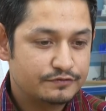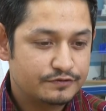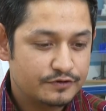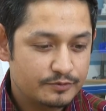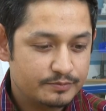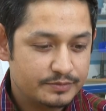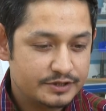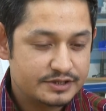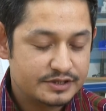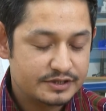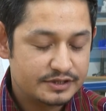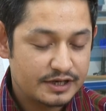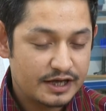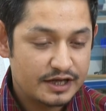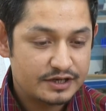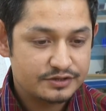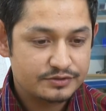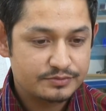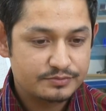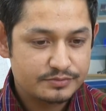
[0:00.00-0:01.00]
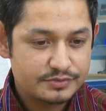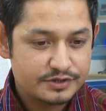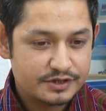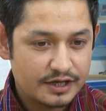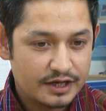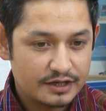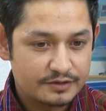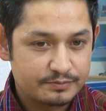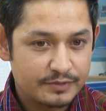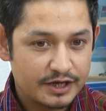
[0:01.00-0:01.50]
for Bits and Atoms
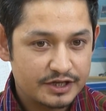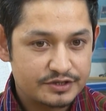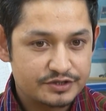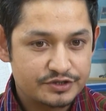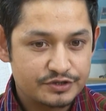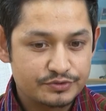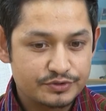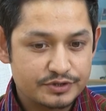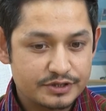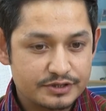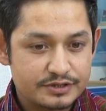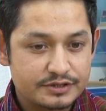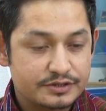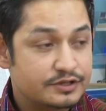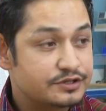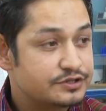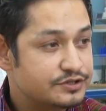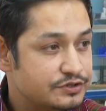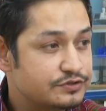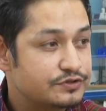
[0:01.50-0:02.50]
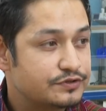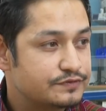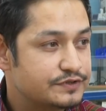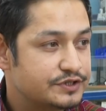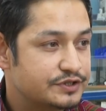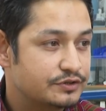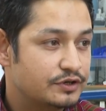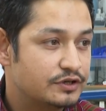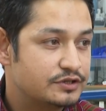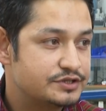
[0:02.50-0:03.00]
at Massachusetts Institute of
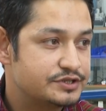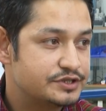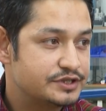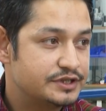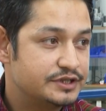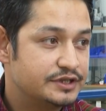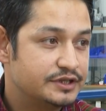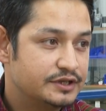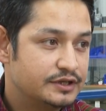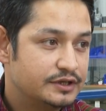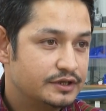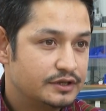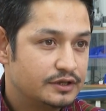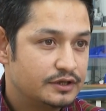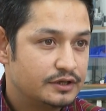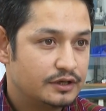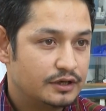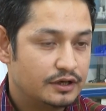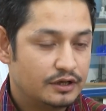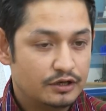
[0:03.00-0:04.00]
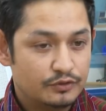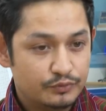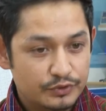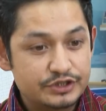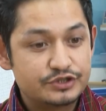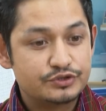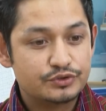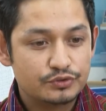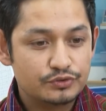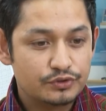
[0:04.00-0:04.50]
Technology uh,
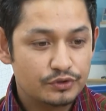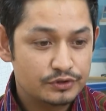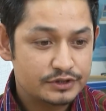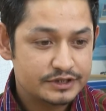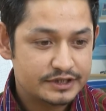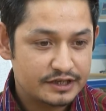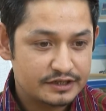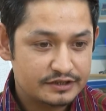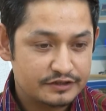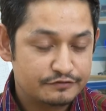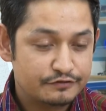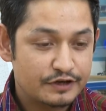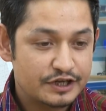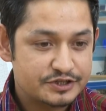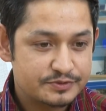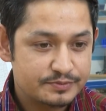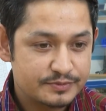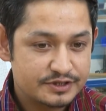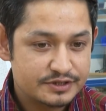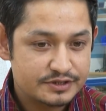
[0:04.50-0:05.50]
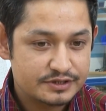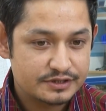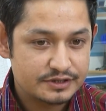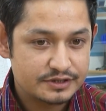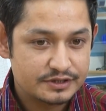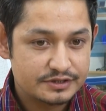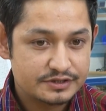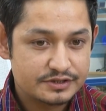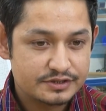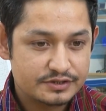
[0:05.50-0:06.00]
with Druk Holding and Investments
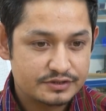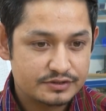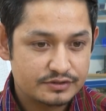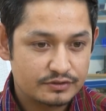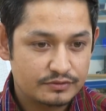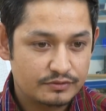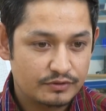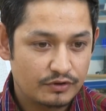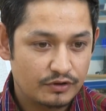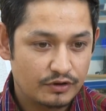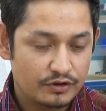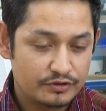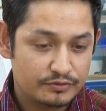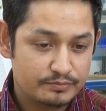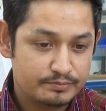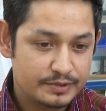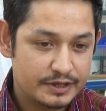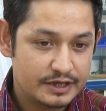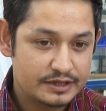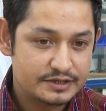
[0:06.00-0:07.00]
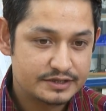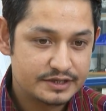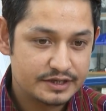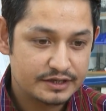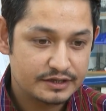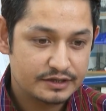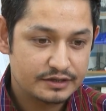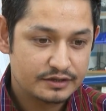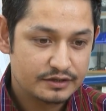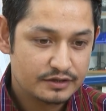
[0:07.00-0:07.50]
is on
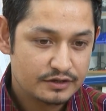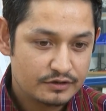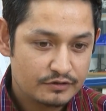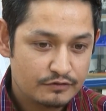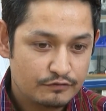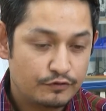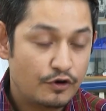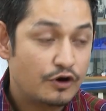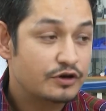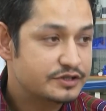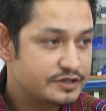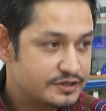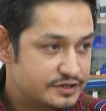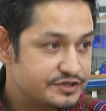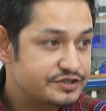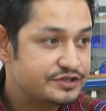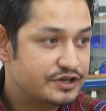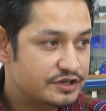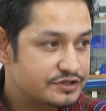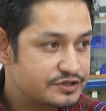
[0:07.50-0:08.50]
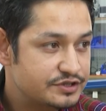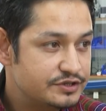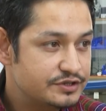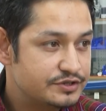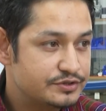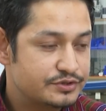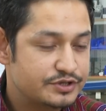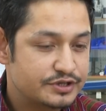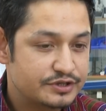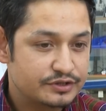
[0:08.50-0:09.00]
building voxel structure
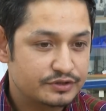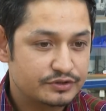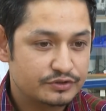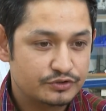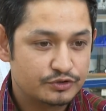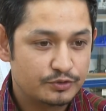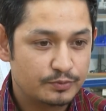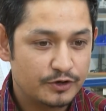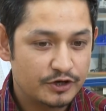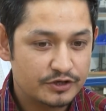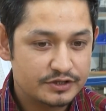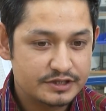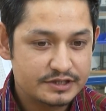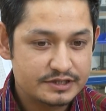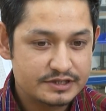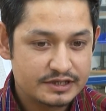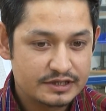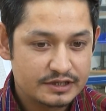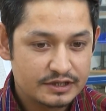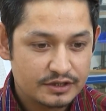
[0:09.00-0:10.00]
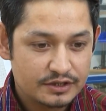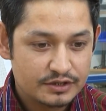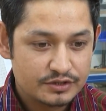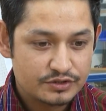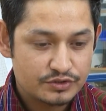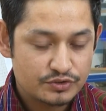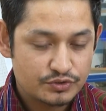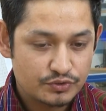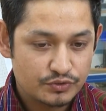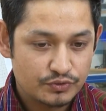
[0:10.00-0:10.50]
using robotics.
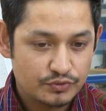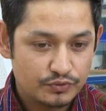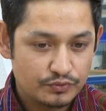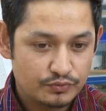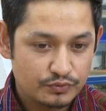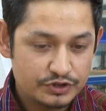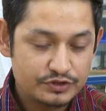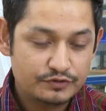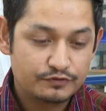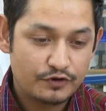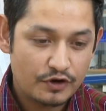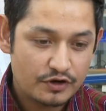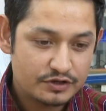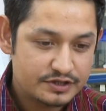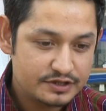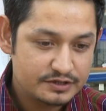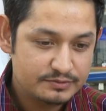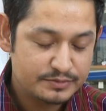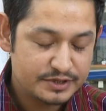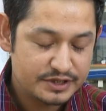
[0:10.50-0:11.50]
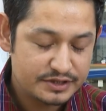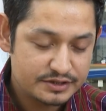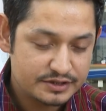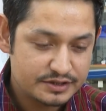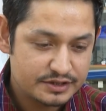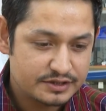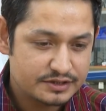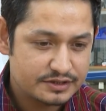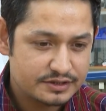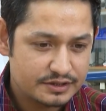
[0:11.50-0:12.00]
So what a voxel means
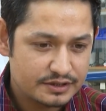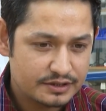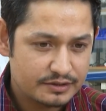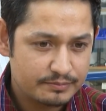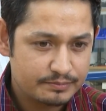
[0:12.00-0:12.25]
is